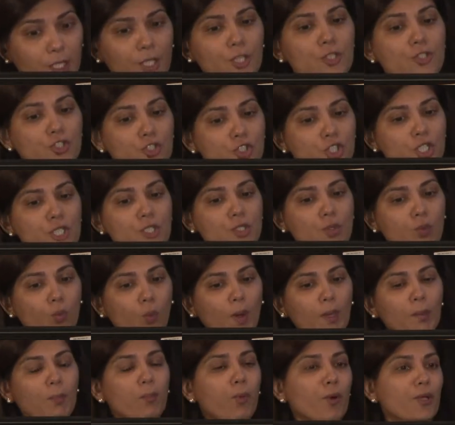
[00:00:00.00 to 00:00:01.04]
Just
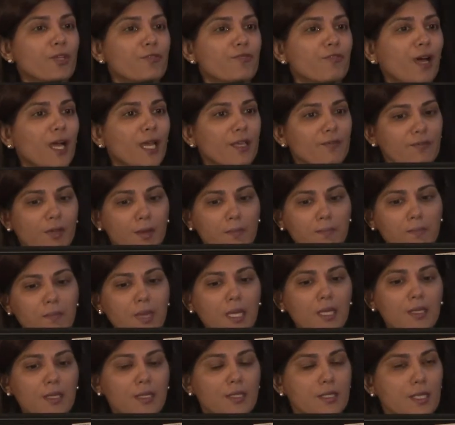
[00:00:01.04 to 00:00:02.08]
1.5
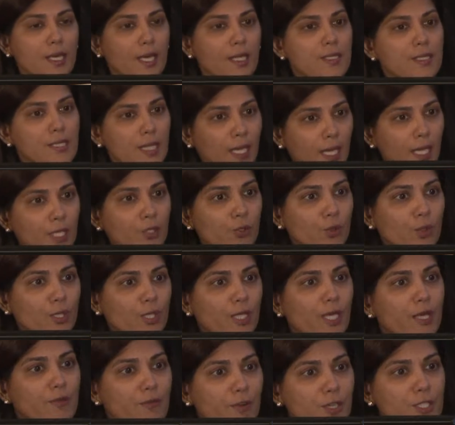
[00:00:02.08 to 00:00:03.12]
million deaths annually
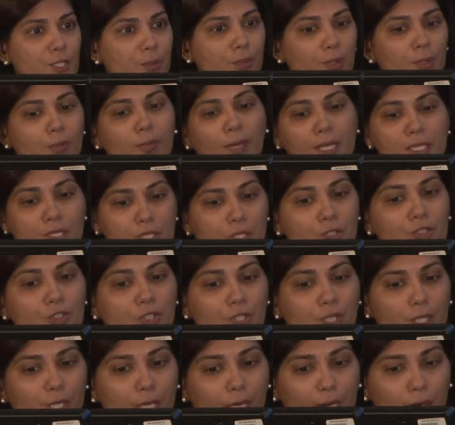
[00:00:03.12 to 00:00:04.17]
avertable by
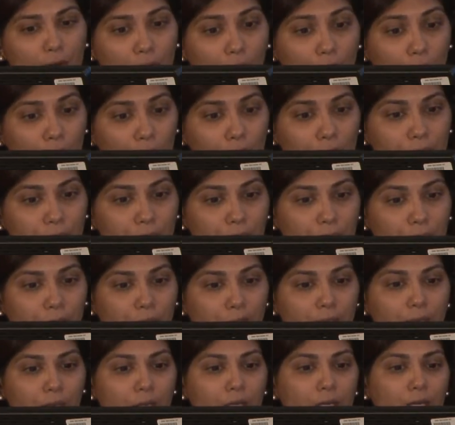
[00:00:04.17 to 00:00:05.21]
surgical care alone.
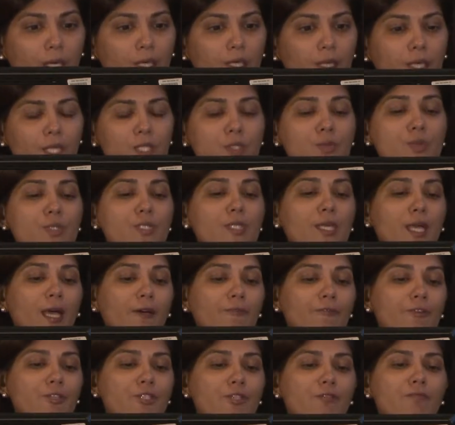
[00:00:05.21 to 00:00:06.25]
This was the
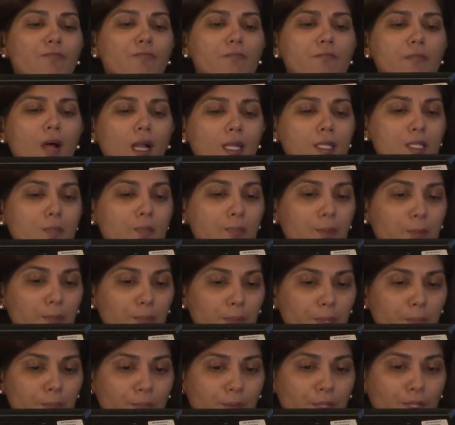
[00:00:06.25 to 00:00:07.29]
effort of multiple
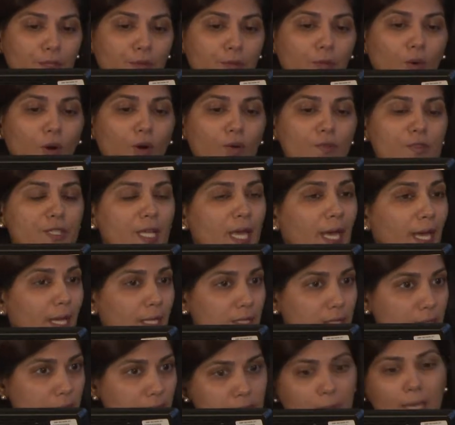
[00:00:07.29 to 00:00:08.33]
people involved
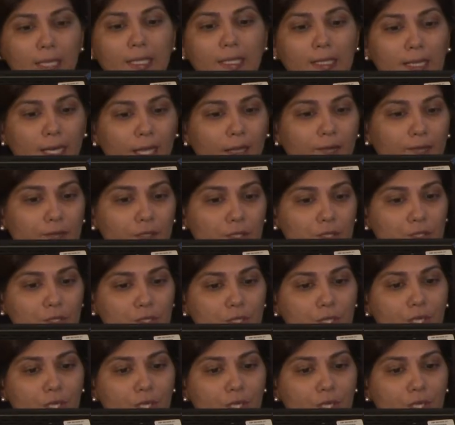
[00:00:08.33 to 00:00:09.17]
at many levels.